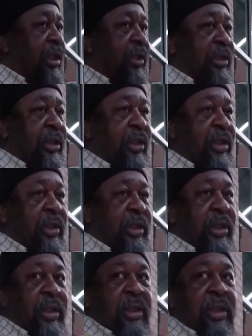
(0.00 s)
the
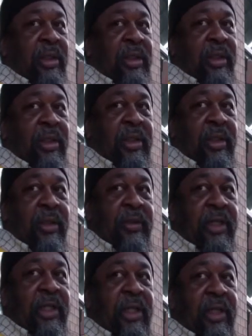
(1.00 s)
the
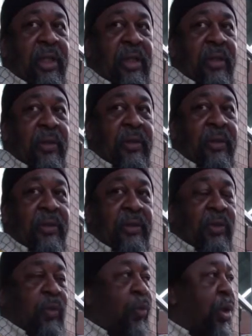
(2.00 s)
the
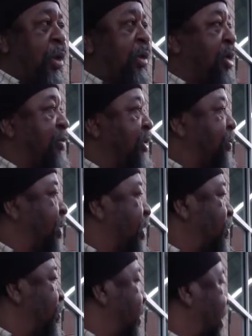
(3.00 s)
uh, the worrying of his
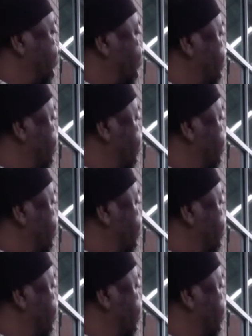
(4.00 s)
people, man.